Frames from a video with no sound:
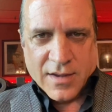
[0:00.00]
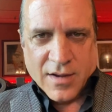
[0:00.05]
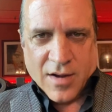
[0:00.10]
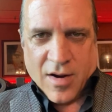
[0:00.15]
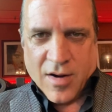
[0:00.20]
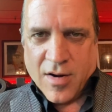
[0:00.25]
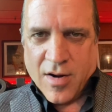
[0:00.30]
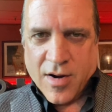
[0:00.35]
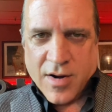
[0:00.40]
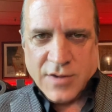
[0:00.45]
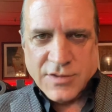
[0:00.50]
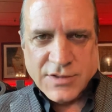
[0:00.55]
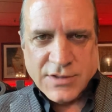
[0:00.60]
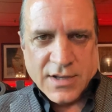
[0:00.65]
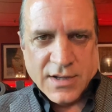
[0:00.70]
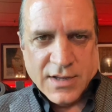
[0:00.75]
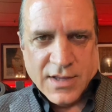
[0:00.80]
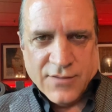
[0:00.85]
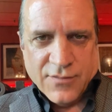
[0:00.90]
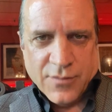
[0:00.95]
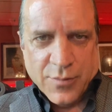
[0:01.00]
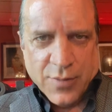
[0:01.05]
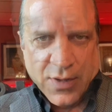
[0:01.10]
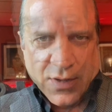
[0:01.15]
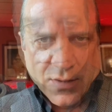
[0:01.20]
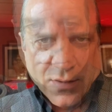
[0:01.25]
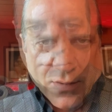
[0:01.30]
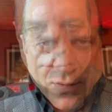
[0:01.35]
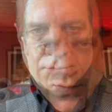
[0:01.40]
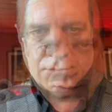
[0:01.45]
our hearts get even
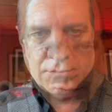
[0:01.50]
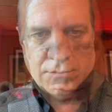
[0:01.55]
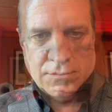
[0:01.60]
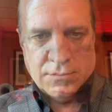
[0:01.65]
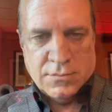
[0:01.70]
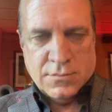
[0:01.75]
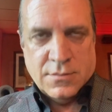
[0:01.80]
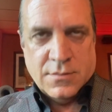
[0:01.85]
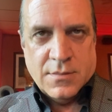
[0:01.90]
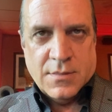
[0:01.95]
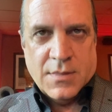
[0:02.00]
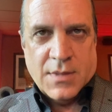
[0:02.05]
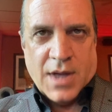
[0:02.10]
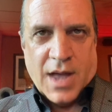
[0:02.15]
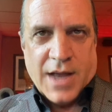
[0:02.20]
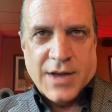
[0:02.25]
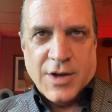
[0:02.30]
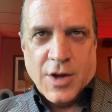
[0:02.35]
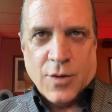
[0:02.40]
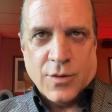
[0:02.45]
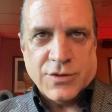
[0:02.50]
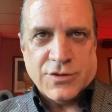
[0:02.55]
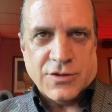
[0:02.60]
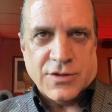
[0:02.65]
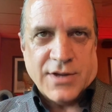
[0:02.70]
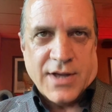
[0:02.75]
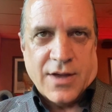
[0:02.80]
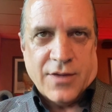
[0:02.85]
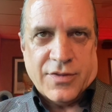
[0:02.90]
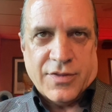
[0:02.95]
bigger. I know what
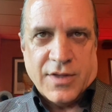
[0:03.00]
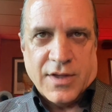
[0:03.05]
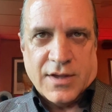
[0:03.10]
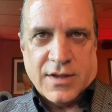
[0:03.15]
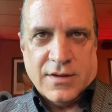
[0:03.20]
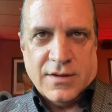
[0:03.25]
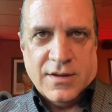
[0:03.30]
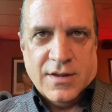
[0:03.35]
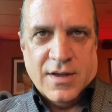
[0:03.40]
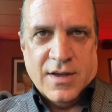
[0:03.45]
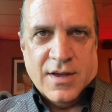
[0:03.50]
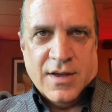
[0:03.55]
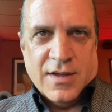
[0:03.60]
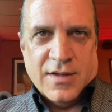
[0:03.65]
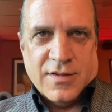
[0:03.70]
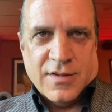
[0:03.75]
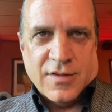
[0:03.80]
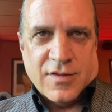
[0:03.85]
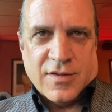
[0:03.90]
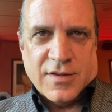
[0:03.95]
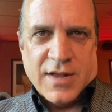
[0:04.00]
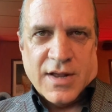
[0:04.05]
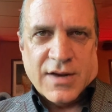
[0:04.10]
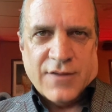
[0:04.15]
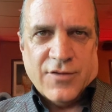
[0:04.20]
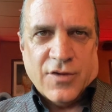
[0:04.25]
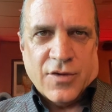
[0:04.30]
you're now thinking. Since none of your